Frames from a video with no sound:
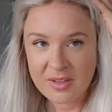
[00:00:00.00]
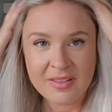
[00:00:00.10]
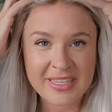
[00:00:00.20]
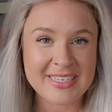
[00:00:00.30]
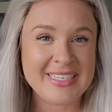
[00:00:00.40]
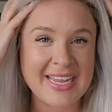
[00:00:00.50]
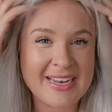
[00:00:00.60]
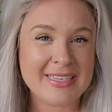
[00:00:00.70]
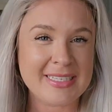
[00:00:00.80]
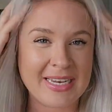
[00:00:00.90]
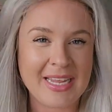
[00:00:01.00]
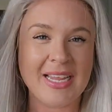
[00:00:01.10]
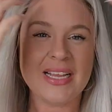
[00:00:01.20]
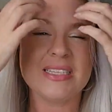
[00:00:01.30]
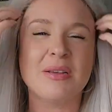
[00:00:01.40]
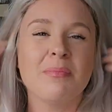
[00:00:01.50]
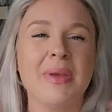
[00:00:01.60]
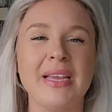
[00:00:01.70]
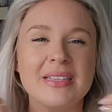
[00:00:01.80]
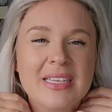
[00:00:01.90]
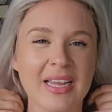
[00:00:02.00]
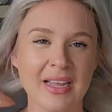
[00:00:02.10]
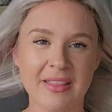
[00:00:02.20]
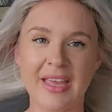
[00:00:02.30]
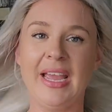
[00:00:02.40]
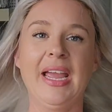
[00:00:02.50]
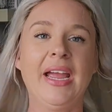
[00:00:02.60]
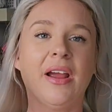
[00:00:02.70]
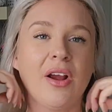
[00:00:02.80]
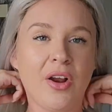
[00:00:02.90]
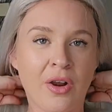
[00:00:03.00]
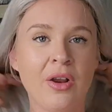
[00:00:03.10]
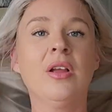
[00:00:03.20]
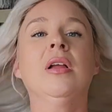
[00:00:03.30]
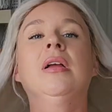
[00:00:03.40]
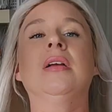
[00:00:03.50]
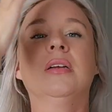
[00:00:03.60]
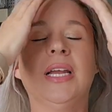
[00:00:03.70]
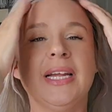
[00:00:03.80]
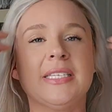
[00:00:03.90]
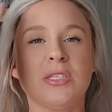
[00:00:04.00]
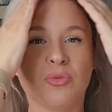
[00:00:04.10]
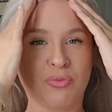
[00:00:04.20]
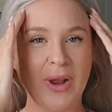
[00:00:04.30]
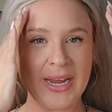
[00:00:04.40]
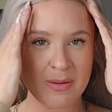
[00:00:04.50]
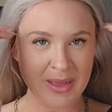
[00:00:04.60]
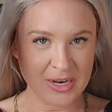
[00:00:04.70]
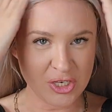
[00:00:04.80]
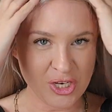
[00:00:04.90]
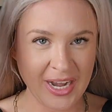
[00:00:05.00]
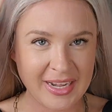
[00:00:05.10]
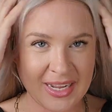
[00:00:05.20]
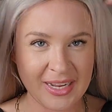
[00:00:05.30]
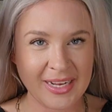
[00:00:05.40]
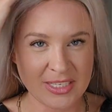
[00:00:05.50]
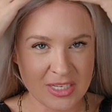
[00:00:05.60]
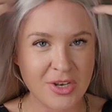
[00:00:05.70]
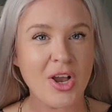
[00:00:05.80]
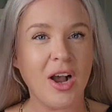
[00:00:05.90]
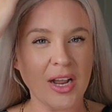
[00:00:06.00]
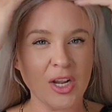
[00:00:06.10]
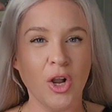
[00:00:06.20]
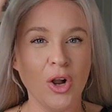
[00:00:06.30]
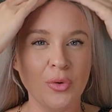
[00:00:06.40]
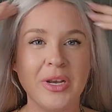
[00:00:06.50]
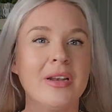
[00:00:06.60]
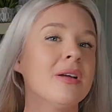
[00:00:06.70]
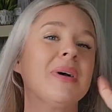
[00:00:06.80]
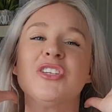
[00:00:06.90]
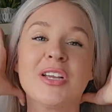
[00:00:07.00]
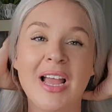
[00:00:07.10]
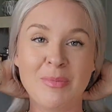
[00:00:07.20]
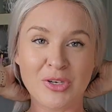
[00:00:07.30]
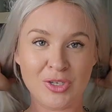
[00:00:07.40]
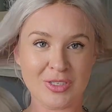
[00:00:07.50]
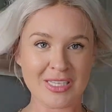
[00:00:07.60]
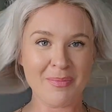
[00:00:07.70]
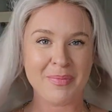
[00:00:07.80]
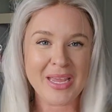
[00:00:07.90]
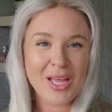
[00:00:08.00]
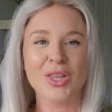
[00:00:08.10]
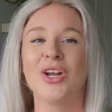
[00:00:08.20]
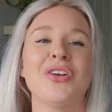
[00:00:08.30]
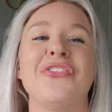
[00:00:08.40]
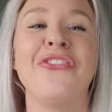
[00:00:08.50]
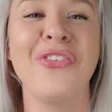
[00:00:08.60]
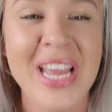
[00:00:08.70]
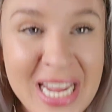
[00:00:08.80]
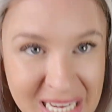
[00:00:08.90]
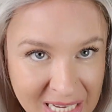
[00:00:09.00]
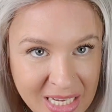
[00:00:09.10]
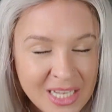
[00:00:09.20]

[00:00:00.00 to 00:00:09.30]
The density is amazing. The hair, it's the right amount of shiny. It's not coated in a bunch of chemicals that make it look fake.